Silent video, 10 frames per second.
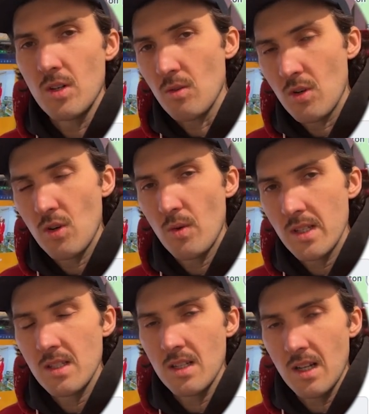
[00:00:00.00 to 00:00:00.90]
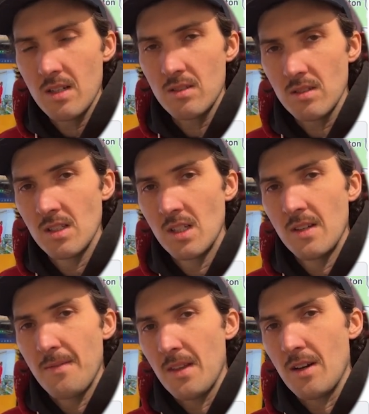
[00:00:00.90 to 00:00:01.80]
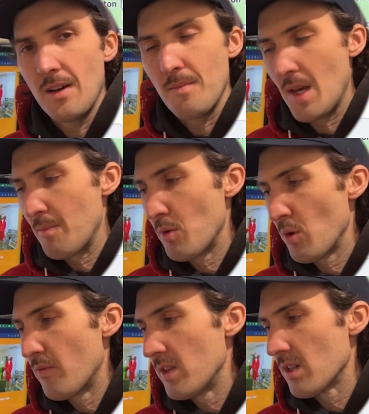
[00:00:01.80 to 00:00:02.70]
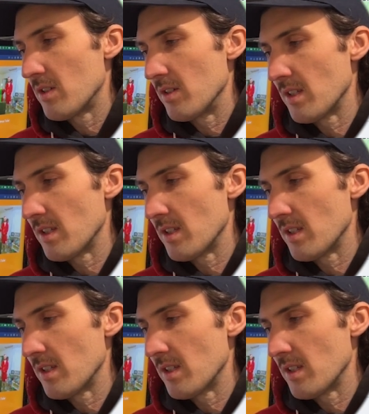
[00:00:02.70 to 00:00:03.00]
coincidental that both vehicles